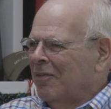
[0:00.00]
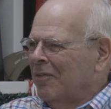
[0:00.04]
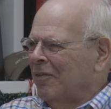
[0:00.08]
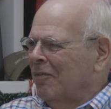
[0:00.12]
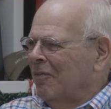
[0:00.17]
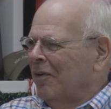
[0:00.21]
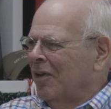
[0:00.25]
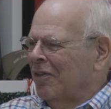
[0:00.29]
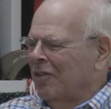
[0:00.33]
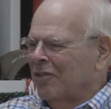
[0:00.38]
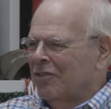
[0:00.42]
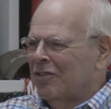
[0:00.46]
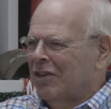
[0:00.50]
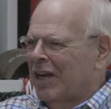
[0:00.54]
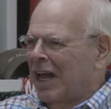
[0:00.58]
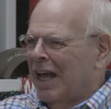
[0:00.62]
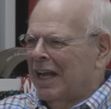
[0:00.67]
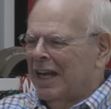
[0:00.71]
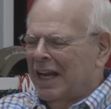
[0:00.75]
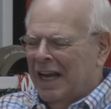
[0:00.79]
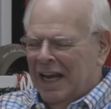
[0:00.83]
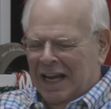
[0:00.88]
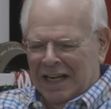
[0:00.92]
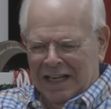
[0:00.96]
whether
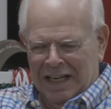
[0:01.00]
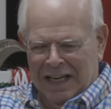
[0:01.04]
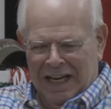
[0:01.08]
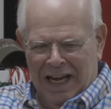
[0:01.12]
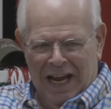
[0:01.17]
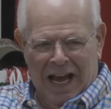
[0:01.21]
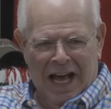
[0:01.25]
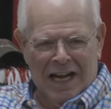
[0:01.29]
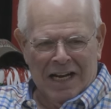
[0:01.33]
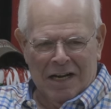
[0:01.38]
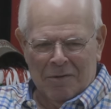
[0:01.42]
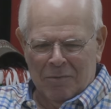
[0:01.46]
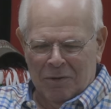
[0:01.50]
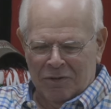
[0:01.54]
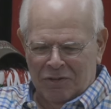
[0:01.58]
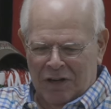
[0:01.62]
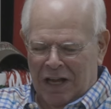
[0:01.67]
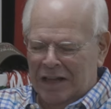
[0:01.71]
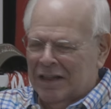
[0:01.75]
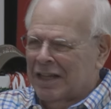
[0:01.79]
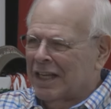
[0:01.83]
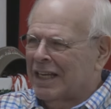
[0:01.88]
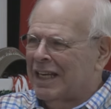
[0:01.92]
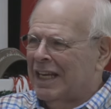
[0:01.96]
Diane Cannon was
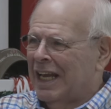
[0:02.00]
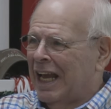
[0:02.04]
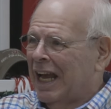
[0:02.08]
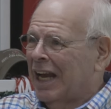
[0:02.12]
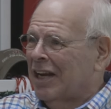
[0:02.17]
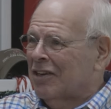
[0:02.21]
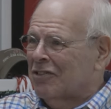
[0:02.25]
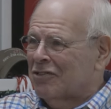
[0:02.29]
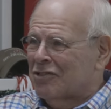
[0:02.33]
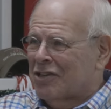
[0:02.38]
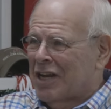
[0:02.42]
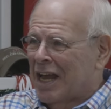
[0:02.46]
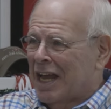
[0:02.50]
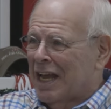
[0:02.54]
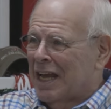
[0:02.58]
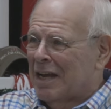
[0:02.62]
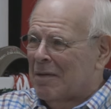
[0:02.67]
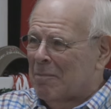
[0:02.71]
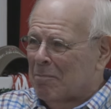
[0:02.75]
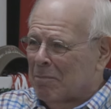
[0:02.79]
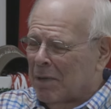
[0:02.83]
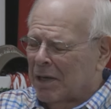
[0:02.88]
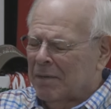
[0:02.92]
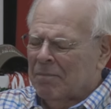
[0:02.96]
at the Kings
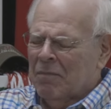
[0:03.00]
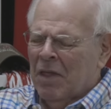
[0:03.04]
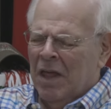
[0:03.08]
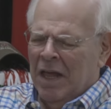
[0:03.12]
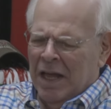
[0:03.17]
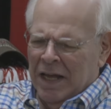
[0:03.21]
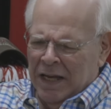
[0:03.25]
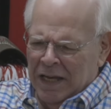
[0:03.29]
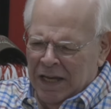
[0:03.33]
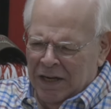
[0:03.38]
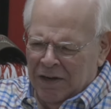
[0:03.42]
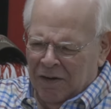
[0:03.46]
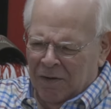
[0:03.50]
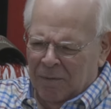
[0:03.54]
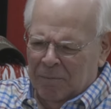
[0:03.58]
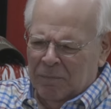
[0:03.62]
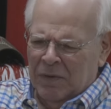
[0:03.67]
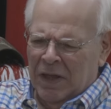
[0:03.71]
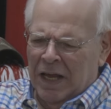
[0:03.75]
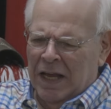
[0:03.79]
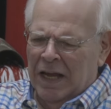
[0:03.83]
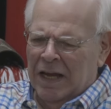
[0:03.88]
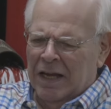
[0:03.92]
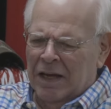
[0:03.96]
game, but, you know,
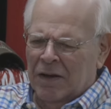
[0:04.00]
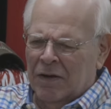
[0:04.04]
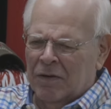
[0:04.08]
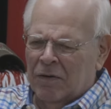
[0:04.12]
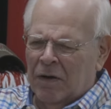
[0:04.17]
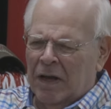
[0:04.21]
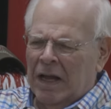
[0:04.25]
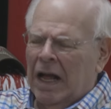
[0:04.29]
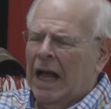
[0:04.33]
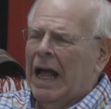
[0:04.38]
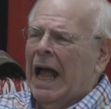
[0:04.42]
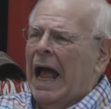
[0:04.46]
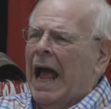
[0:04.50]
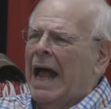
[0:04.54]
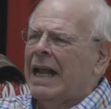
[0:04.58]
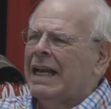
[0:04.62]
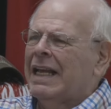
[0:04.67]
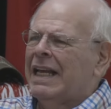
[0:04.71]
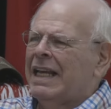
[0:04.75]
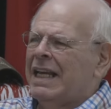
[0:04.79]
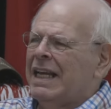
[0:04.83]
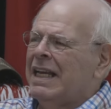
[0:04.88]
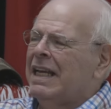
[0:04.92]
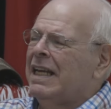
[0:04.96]
and
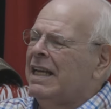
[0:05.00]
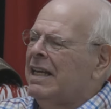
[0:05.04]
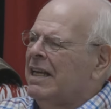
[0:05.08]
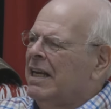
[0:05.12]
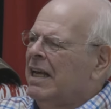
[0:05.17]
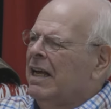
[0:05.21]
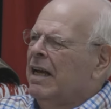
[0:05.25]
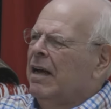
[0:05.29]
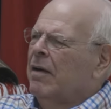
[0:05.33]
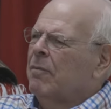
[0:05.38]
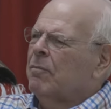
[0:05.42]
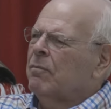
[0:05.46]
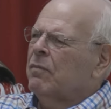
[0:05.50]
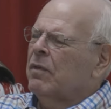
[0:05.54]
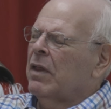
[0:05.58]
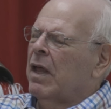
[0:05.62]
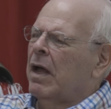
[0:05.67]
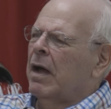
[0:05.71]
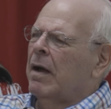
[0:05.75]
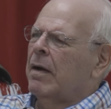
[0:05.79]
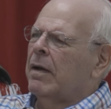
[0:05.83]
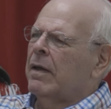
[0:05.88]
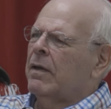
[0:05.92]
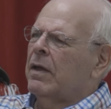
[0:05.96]
he
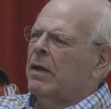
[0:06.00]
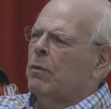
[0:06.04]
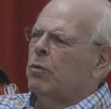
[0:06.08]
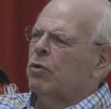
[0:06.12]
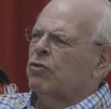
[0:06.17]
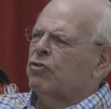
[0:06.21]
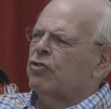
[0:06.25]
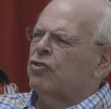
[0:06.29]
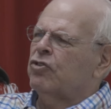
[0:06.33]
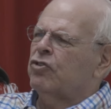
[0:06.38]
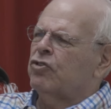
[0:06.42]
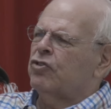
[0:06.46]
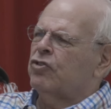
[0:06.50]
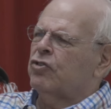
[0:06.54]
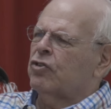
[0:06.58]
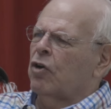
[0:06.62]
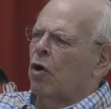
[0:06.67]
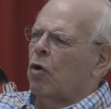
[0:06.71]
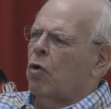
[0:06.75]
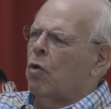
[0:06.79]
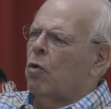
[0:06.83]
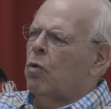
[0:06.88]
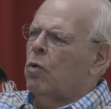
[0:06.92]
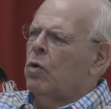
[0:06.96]
was
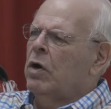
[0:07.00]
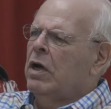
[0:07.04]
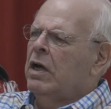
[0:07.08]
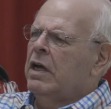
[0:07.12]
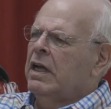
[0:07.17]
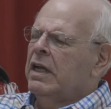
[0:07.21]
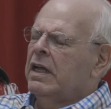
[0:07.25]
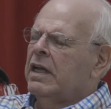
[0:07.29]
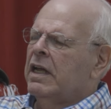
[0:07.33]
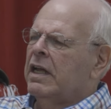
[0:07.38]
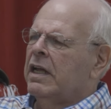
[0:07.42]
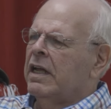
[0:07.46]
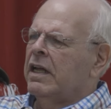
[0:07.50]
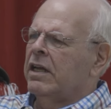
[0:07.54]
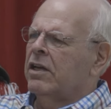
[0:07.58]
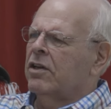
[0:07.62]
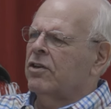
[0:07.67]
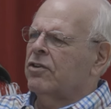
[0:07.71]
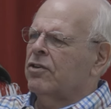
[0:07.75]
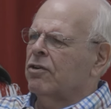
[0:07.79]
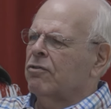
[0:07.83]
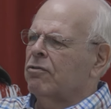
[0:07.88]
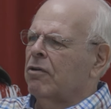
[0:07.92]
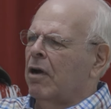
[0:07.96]
so
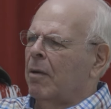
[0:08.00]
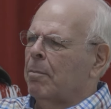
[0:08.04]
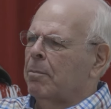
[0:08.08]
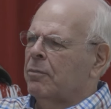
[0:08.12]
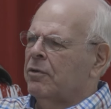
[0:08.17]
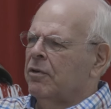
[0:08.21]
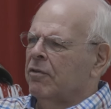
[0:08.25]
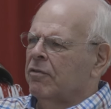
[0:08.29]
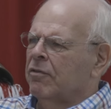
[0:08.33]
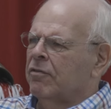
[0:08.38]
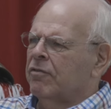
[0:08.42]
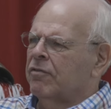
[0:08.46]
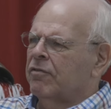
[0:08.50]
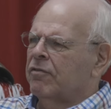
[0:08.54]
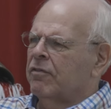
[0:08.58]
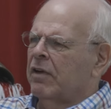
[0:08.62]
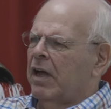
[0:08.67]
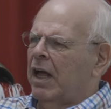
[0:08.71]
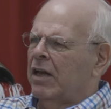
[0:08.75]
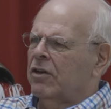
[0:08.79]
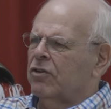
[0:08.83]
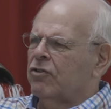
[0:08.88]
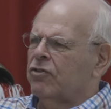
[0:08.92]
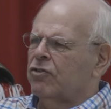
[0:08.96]
interruptive
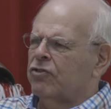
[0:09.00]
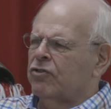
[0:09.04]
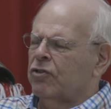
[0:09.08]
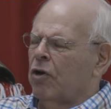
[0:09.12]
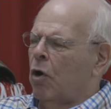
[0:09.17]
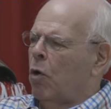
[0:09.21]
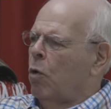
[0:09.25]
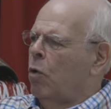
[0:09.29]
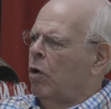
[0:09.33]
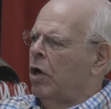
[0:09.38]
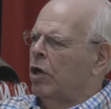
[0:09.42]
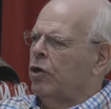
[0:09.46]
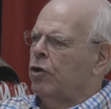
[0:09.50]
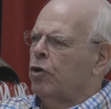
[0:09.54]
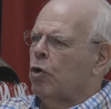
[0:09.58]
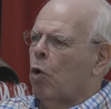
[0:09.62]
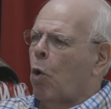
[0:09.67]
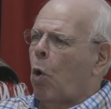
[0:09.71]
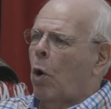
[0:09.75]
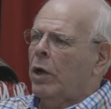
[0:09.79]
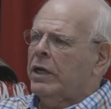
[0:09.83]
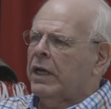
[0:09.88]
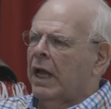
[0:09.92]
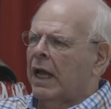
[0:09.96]
and so
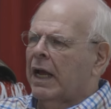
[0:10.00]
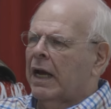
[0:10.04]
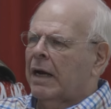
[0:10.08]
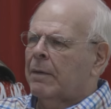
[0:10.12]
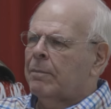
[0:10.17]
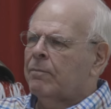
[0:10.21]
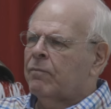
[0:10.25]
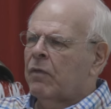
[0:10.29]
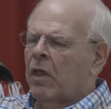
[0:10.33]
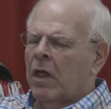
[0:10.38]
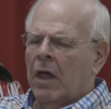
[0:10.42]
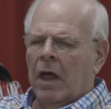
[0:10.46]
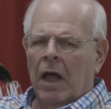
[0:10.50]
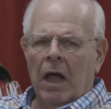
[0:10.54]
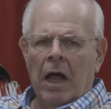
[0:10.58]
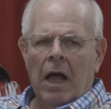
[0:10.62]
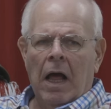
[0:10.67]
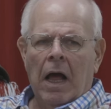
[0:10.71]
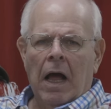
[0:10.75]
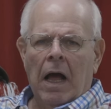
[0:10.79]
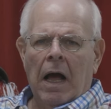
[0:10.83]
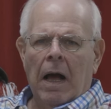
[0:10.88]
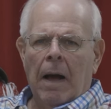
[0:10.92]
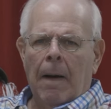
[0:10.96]
annoying.
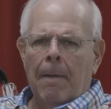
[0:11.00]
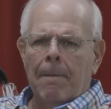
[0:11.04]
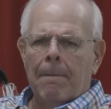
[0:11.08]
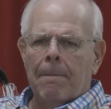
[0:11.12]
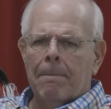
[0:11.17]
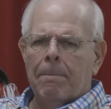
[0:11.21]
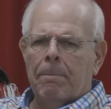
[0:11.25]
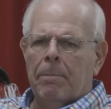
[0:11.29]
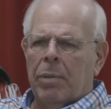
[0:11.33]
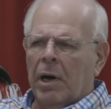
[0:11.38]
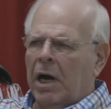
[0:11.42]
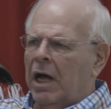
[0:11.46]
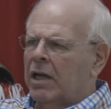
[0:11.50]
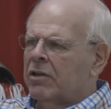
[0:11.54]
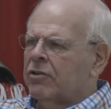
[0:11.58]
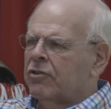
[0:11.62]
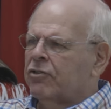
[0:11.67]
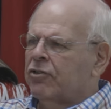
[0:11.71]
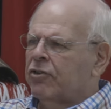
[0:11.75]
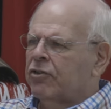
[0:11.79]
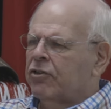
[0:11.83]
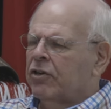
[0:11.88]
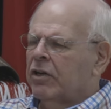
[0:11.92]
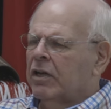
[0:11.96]

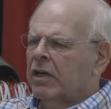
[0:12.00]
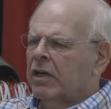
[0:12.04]
But